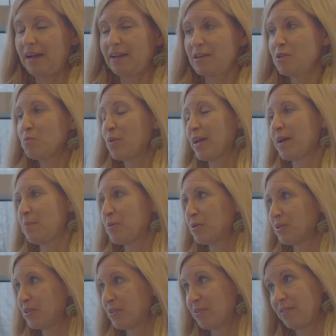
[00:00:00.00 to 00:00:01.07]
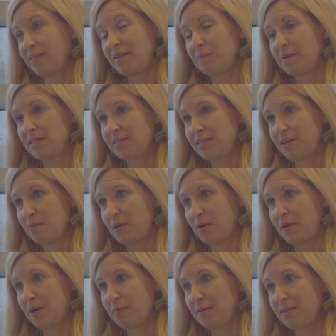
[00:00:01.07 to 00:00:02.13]
I couldn't wake up earlier than them because they
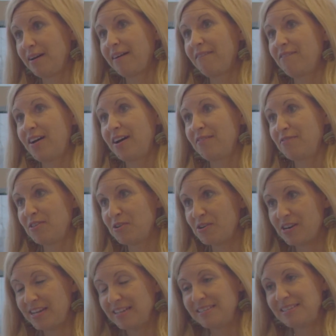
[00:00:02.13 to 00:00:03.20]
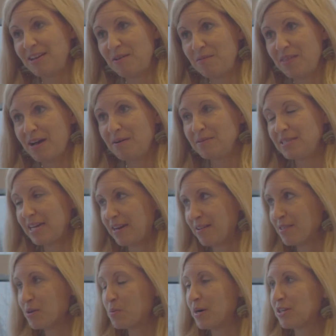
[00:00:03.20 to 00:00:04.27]
woke up at like five thirty. So that was out
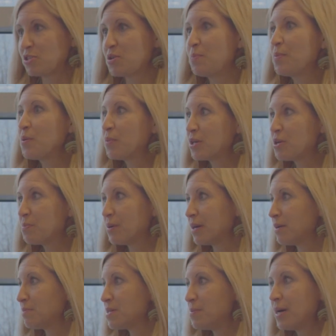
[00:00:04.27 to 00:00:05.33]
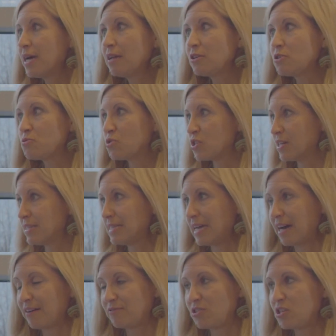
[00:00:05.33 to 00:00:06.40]
of the question. But when you put them to bed, you just
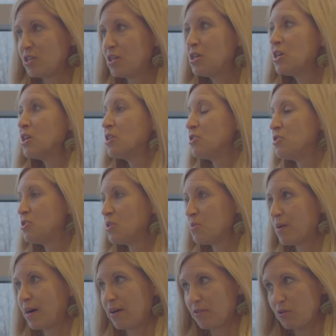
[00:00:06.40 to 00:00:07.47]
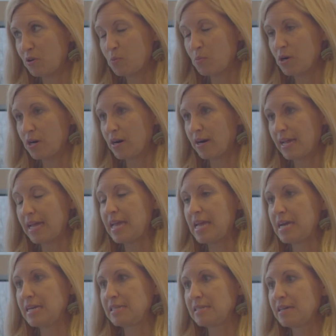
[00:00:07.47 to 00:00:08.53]
have to do other work.
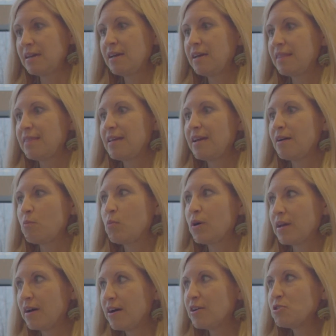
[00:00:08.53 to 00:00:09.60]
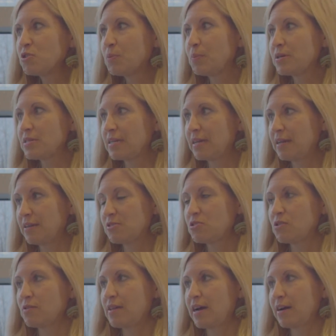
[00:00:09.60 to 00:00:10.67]
And the one hundred percent
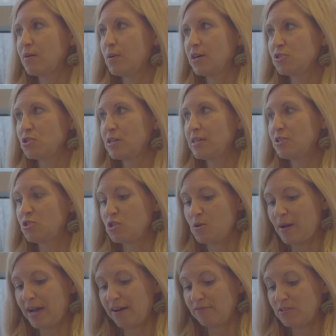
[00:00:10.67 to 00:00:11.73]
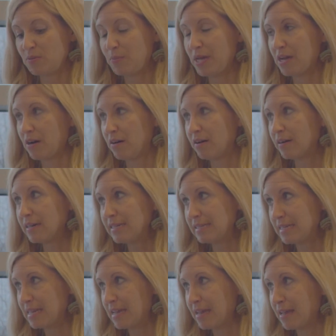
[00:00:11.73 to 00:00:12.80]
answer to that question is you have to be on a
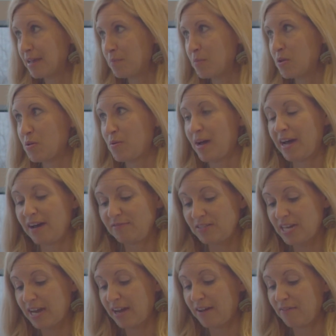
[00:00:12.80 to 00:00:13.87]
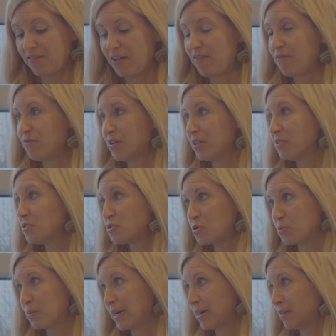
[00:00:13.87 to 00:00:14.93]
team. You have to have a
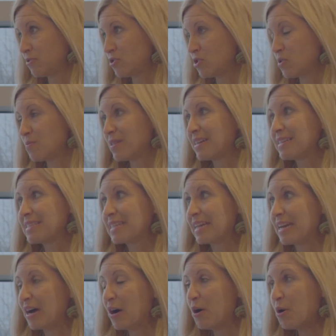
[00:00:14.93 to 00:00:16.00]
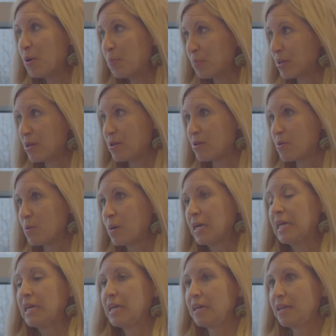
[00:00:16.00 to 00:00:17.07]
village around you that is going to help you
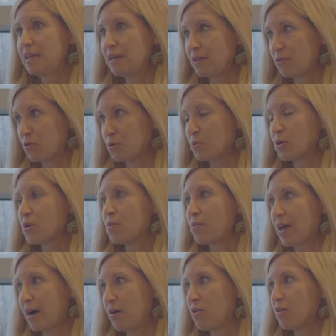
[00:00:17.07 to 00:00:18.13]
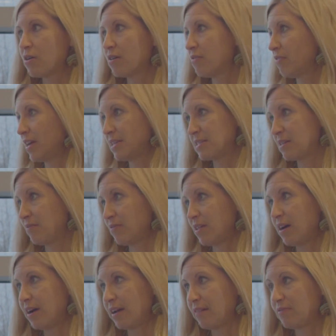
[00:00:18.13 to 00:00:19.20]
get through that hard phase of
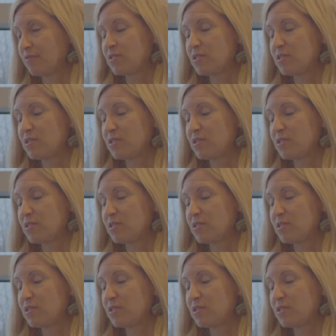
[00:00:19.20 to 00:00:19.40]
life.